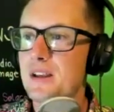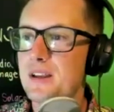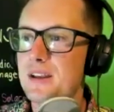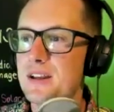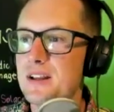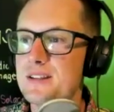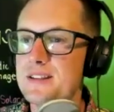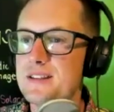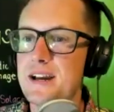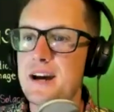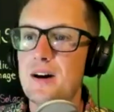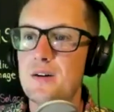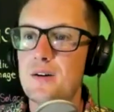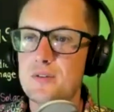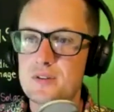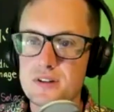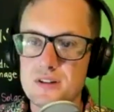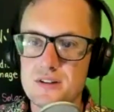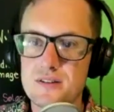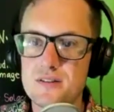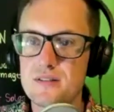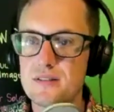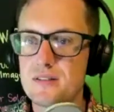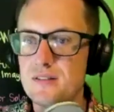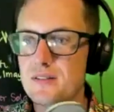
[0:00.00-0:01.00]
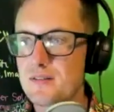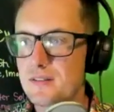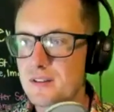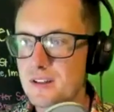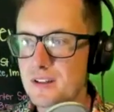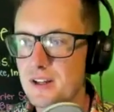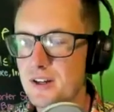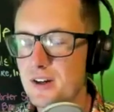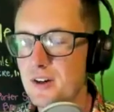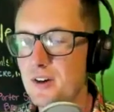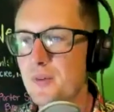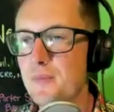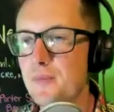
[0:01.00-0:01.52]
gets out,
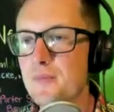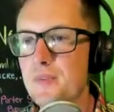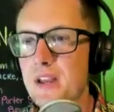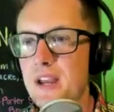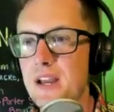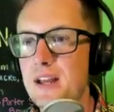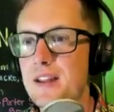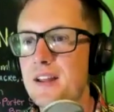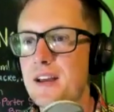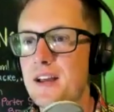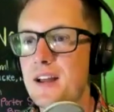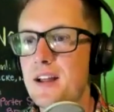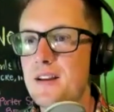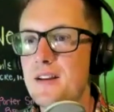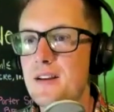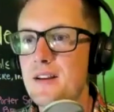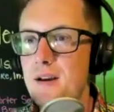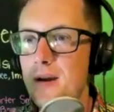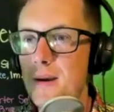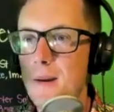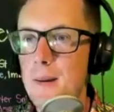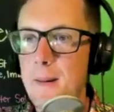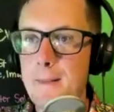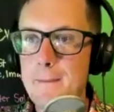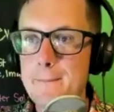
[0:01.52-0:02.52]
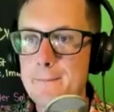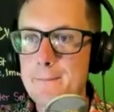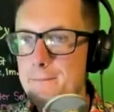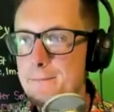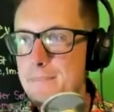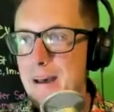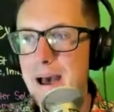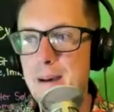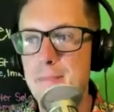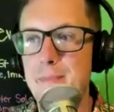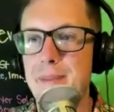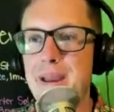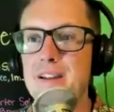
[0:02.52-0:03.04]
and then
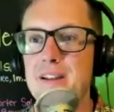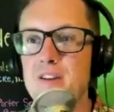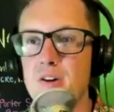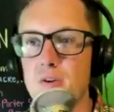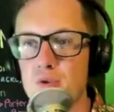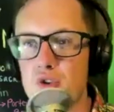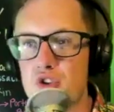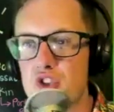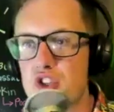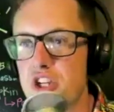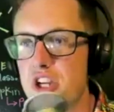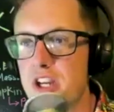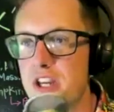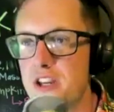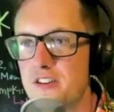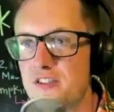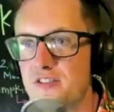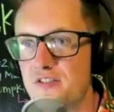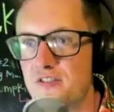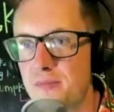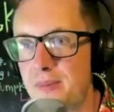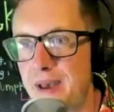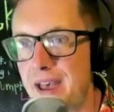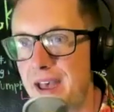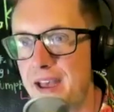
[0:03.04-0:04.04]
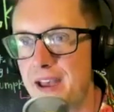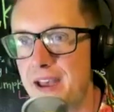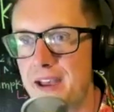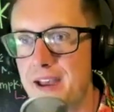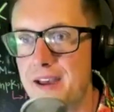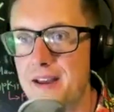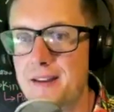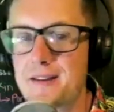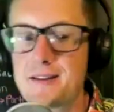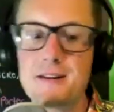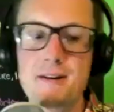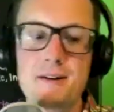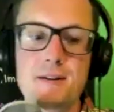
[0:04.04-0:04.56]
Batman don't shit,
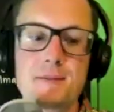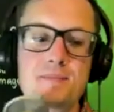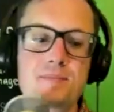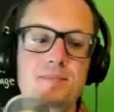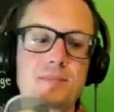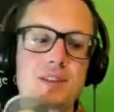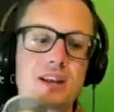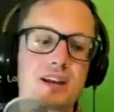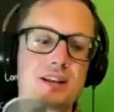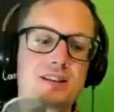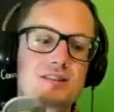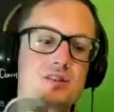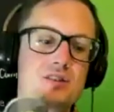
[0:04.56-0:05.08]
man. And